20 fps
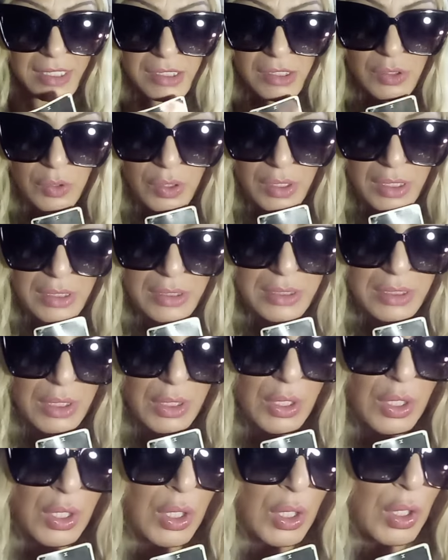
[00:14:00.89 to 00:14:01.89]
of Swords.
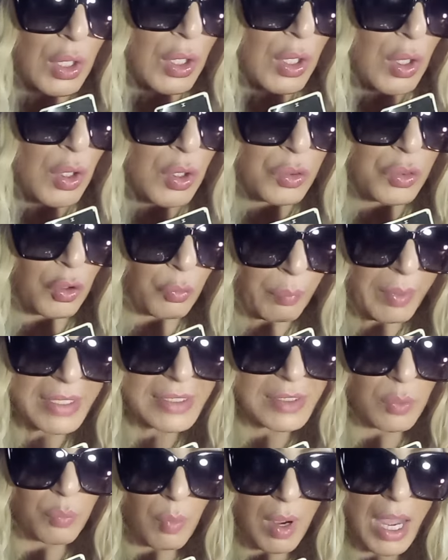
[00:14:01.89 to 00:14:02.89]
The
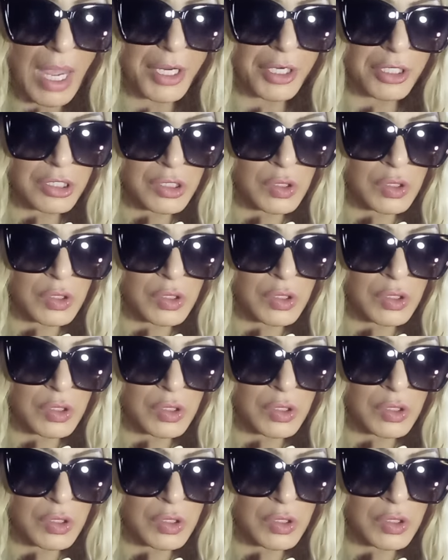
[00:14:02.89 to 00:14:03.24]
reason why you're